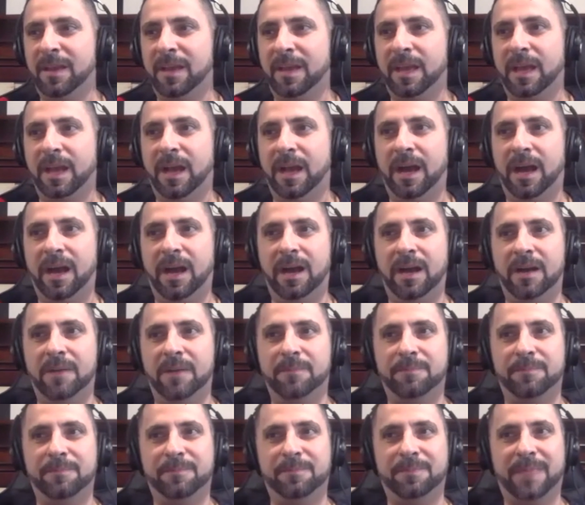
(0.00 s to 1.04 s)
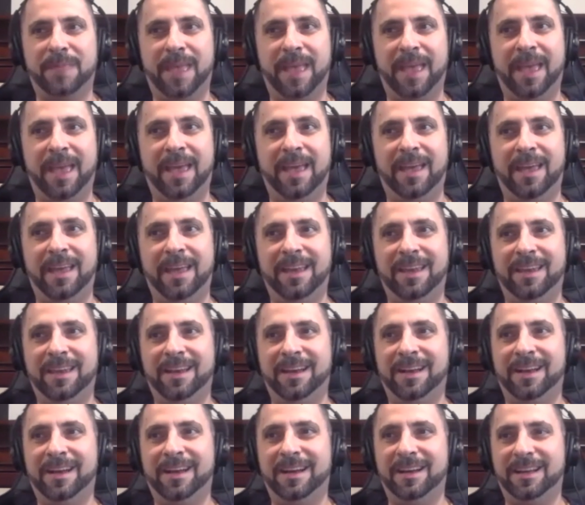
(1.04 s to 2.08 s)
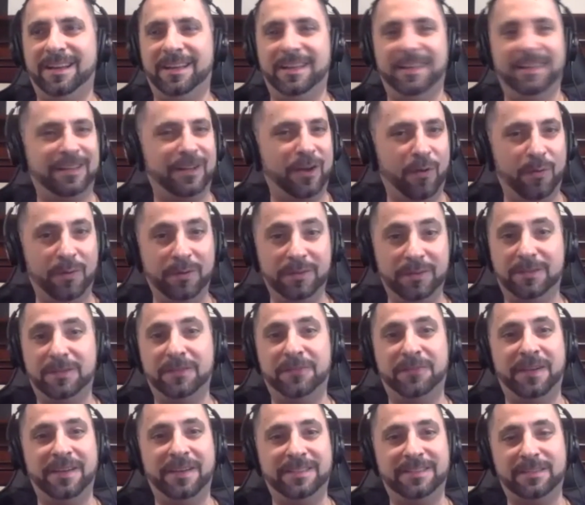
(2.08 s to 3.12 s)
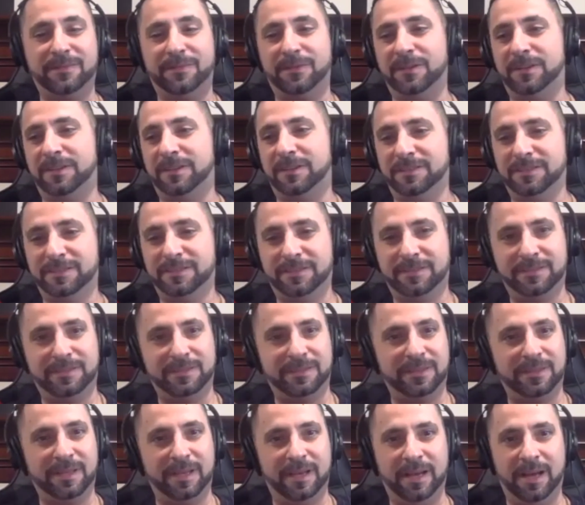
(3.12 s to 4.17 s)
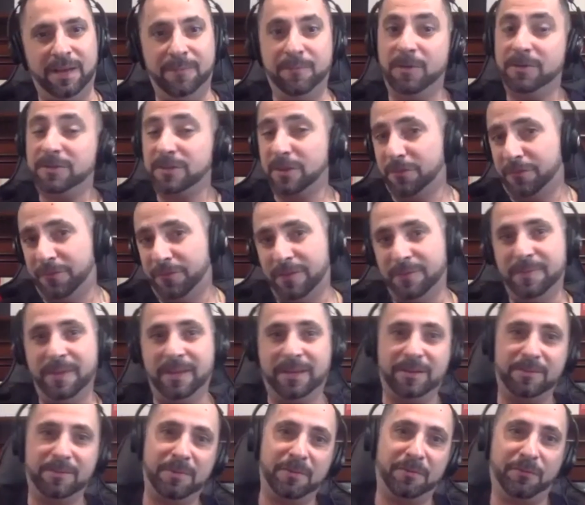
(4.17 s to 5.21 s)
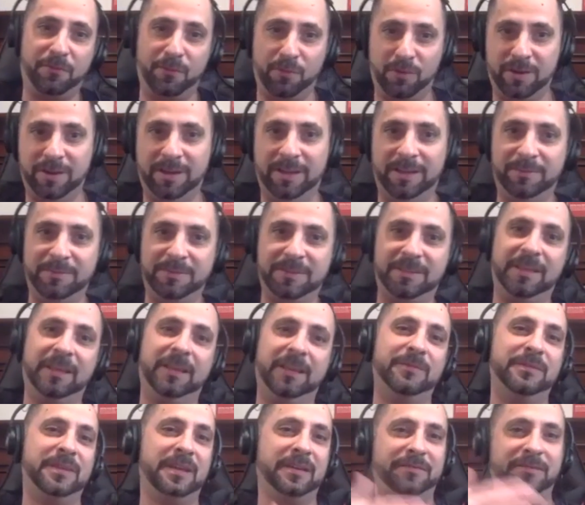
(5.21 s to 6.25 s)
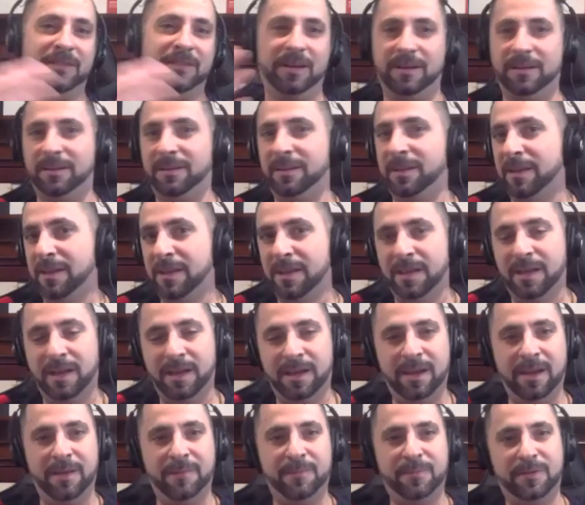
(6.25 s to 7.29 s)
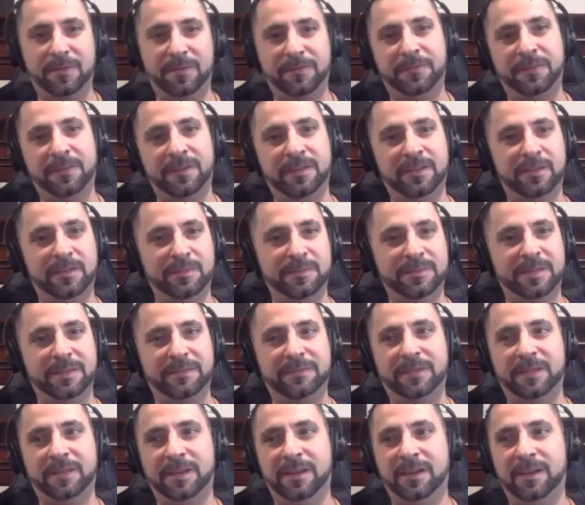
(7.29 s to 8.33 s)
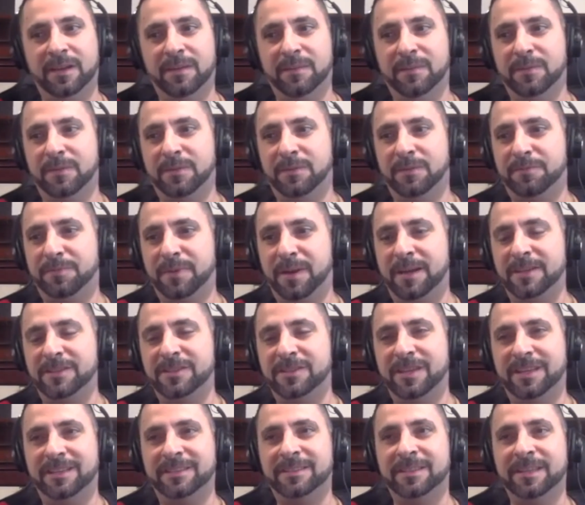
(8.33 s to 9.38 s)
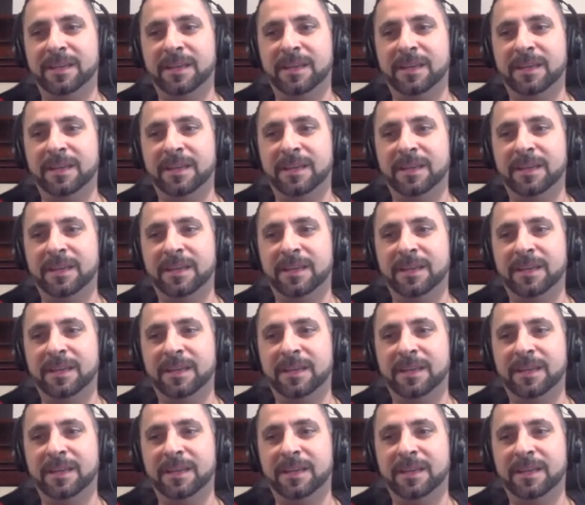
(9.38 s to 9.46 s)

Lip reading: And going to festivals. I'm also a filmmaker before Neem's Themes. I've done a number of films. I've done a number of projects.